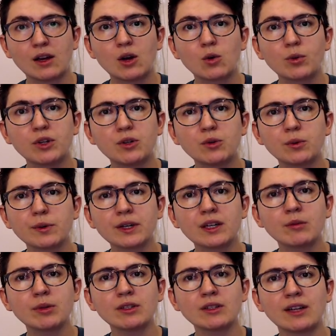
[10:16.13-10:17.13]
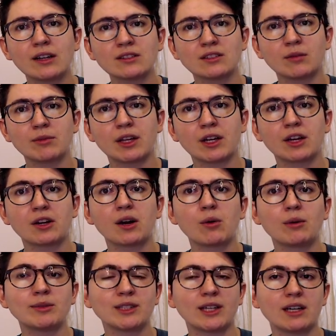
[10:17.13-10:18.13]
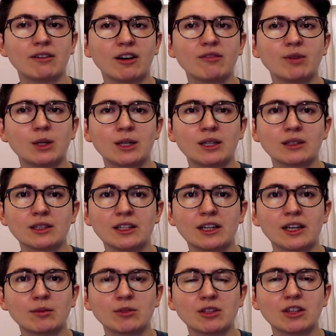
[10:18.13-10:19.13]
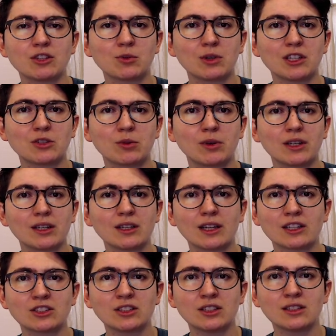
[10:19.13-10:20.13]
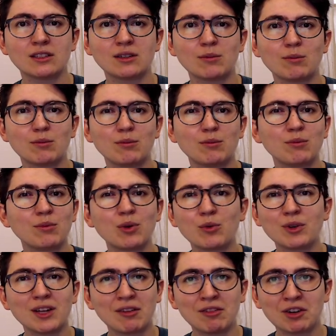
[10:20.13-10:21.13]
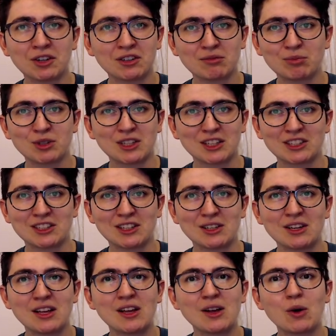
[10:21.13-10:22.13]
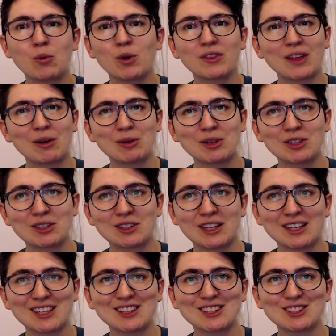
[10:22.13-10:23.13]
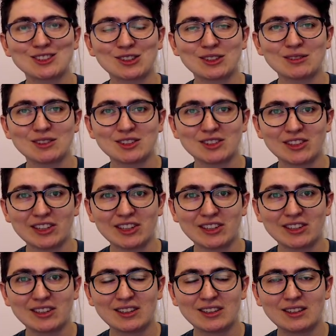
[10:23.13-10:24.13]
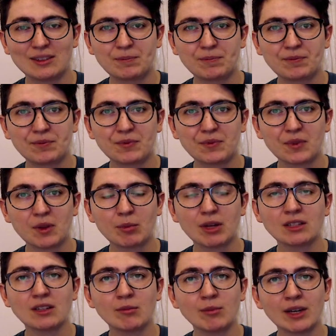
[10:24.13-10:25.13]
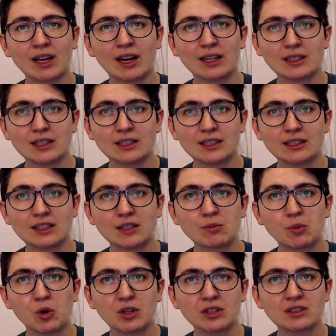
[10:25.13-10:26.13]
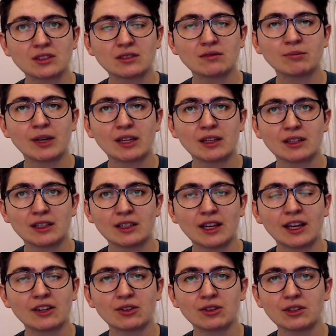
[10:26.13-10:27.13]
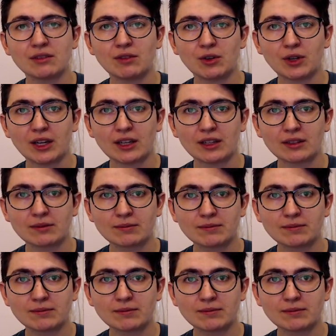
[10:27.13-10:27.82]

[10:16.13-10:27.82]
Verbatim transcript: We knew we were going to build out something on our website about voting leading up to the 2020 election, but we never could have predicted what that would look like at the start of this year. The pandemic highlighted the importance of mail in and early voting.